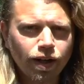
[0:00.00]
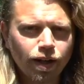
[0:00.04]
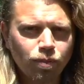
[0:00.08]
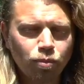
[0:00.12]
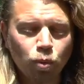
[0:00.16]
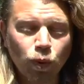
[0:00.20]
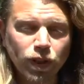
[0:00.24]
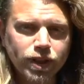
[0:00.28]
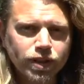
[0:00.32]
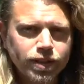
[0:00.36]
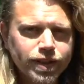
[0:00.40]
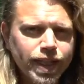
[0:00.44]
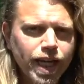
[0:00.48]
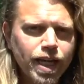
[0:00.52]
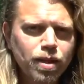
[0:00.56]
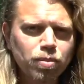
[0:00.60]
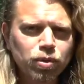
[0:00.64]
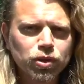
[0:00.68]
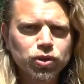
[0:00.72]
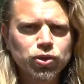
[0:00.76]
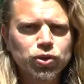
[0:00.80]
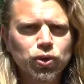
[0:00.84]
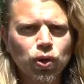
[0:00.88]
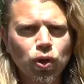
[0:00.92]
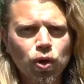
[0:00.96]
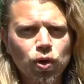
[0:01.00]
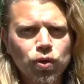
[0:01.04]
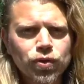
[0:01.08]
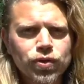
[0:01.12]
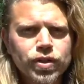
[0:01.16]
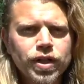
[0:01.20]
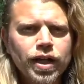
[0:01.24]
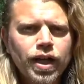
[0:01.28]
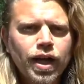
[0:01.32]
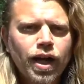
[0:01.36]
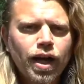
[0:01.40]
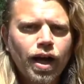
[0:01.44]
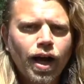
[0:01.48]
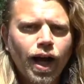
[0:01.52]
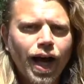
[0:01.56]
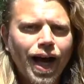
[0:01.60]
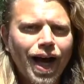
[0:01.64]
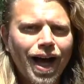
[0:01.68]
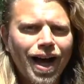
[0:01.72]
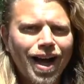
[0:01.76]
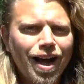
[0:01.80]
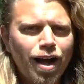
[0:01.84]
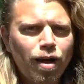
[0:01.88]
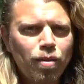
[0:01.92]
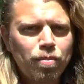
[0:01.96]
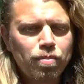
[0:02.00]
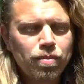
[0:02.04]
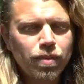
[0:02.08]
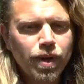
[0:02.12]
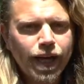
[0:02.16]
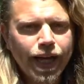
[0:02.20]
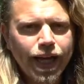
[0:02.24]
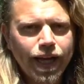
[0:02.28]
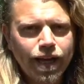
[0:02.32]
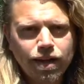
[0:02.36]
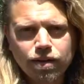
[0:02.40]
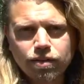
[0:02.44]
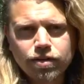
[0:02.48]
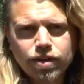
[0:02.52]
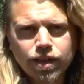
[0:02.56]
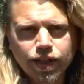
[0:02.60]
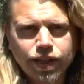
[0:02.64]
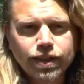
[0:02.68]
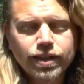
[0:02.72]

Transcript: with the table salt. Um, it,